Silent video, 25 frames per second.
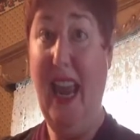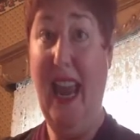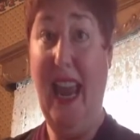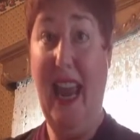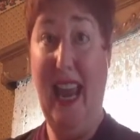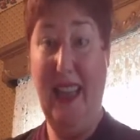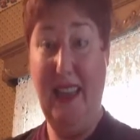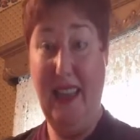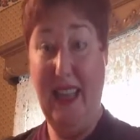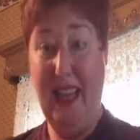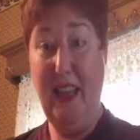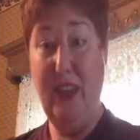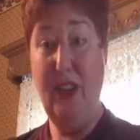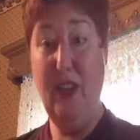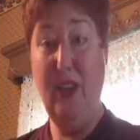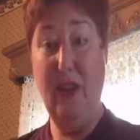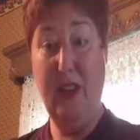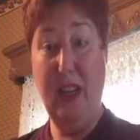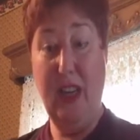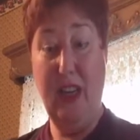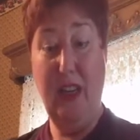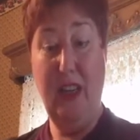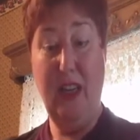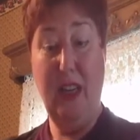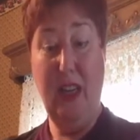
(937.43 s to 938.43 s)
and then you
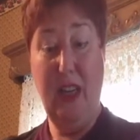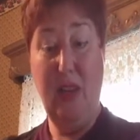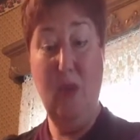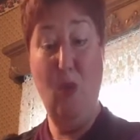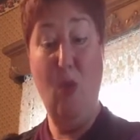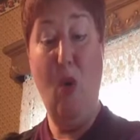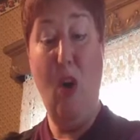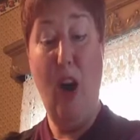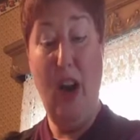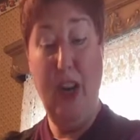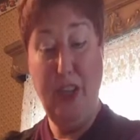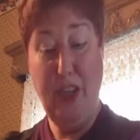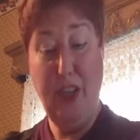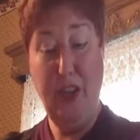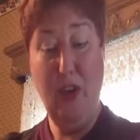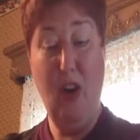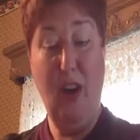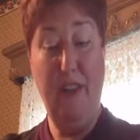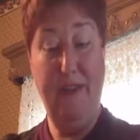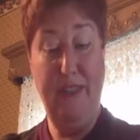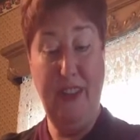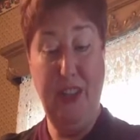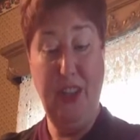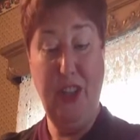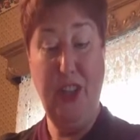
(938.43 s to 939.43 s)
can wash it
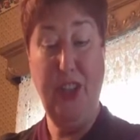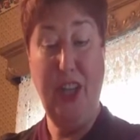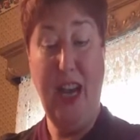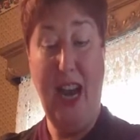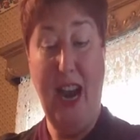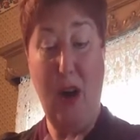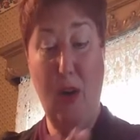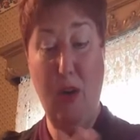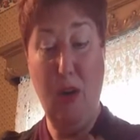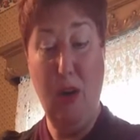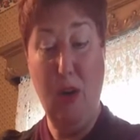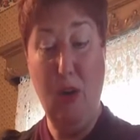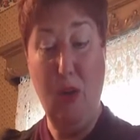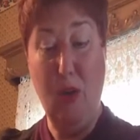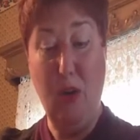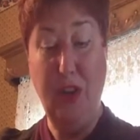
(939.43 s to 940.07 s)
off in the shower